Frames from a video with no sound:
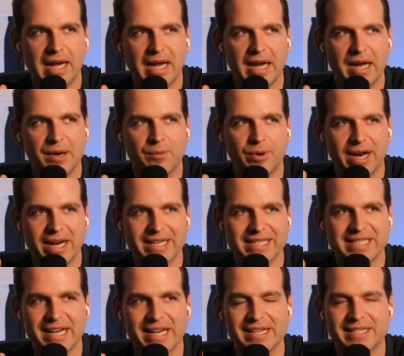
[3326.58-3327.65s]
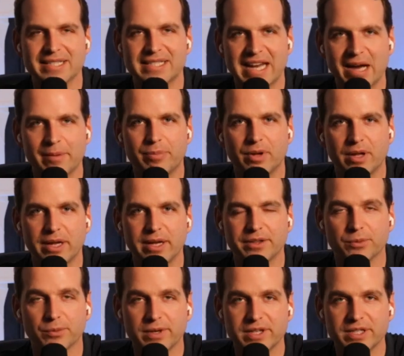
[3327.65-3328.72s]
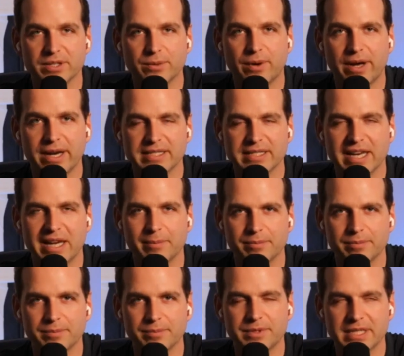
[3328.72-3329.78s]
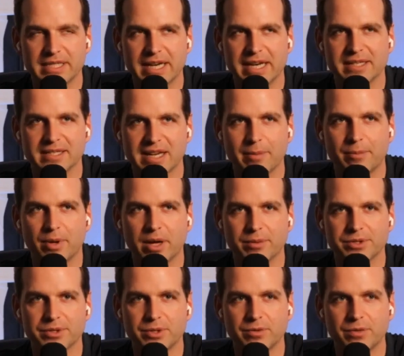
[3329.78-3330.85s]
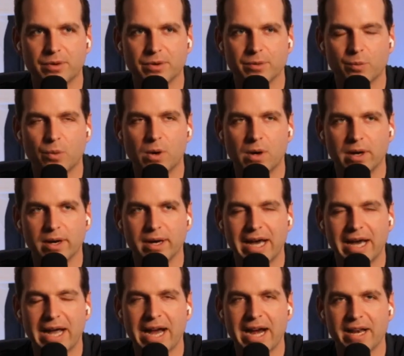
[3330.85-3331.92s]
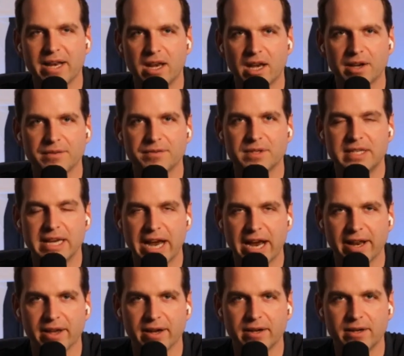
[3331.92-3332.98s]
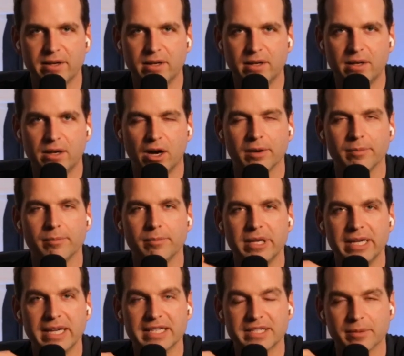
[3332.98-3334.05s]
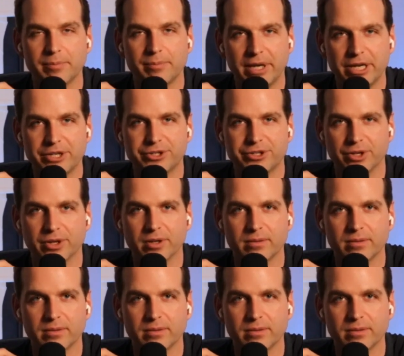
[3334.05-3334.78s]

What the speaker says: when I decided to stop playing, the reason why I decided to stop playing was twofold. One, I had enough data on me as a pitcher,